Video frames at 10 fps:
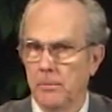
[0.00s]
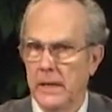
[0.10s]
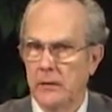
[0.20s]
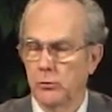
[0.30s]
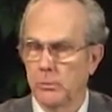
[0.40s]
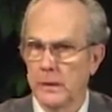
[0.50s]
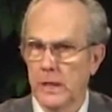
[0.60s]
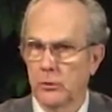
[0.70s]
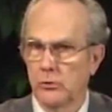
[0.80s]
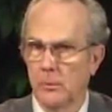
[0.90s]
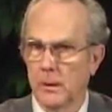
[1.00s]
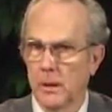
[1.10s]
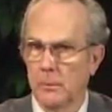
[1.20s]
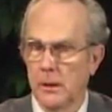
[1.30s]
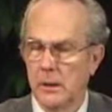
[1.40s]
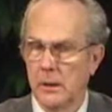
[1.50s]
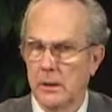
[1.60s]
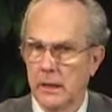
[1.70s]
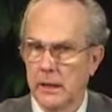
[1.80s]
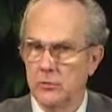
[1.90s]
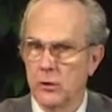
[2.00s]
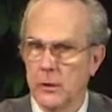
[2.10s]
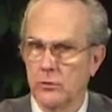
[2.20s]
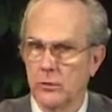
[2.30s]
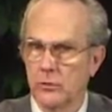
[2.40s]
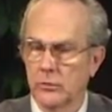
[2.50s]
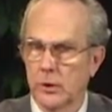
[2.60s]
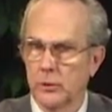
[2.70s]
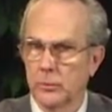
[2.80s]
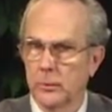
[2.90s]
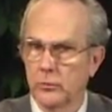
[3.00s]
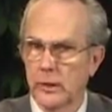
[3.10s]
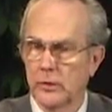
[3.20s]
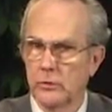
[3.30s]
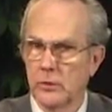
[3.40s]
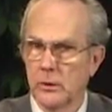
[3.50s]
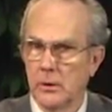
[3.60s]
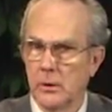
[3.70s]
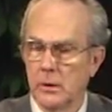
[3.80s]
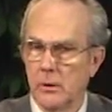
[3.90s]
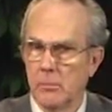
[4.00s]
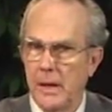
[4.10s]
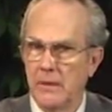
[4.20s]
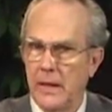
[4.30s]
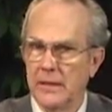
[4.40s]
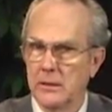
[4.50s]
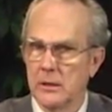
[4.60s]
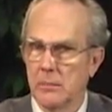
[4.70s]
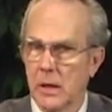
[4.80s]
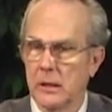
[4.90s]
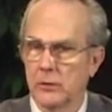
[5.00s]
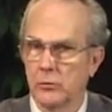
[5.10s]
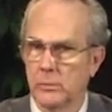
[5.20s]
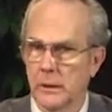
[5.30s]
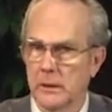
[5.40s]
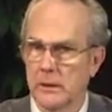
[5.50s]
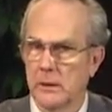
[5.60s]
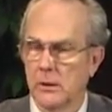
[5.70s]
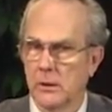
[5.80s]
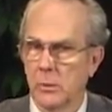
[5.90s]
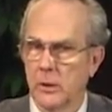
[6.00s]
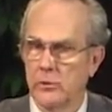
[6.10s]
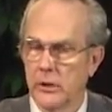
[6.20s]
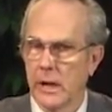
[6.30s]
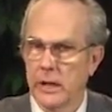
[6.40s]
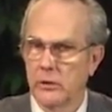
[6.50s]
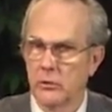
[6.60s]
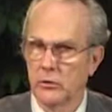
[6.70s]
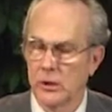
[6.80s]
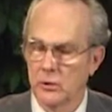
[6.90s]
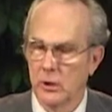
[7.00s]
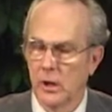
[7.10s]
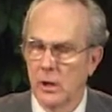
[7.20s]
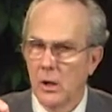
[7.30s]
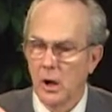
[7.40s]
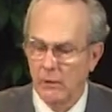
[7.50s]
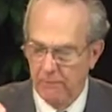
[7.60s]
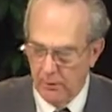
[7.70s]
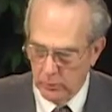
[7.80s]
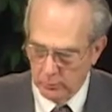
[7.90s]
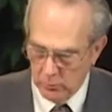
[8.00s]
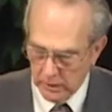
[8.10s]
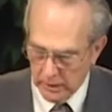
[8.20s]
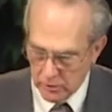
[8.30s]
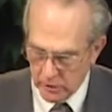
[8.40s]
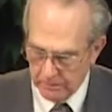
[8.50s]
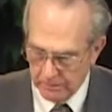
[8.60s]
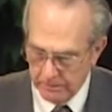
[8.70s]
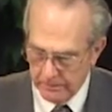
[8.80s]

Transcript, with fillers: That's Beelzebub, and Jesus is possessed by that demonic spirit, was the accusation of false religion.